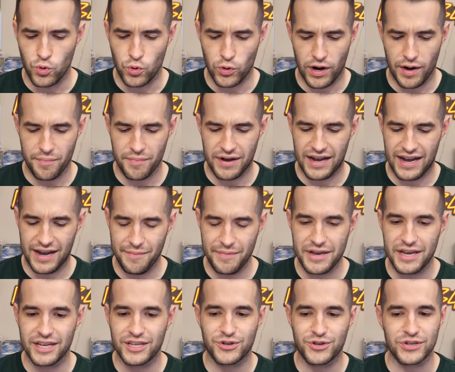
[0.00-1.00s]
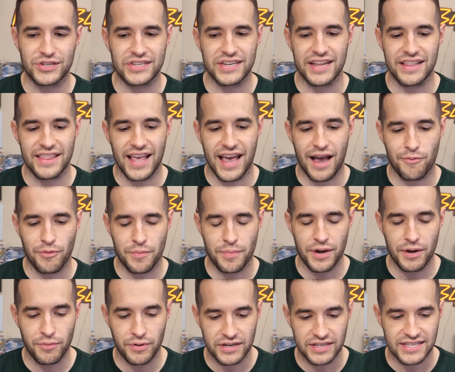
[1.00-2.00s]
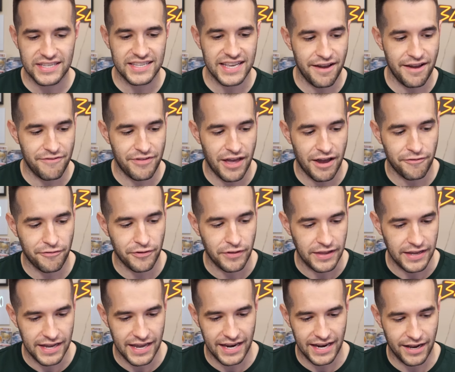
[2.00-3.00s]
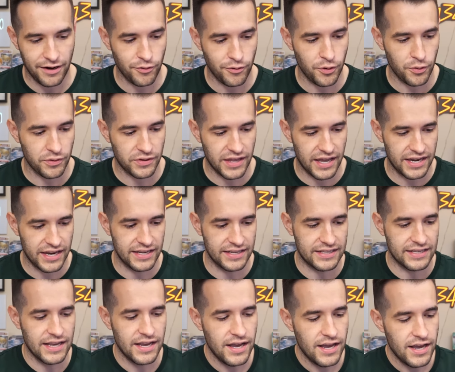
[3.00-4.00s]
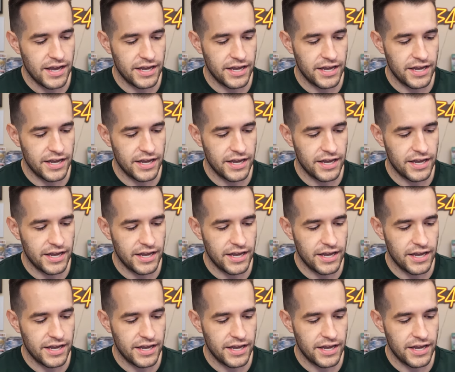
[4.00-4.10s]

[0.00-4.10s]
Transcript: ooh, I'm interested in that. We might want to save that for the end. I don't know what that is.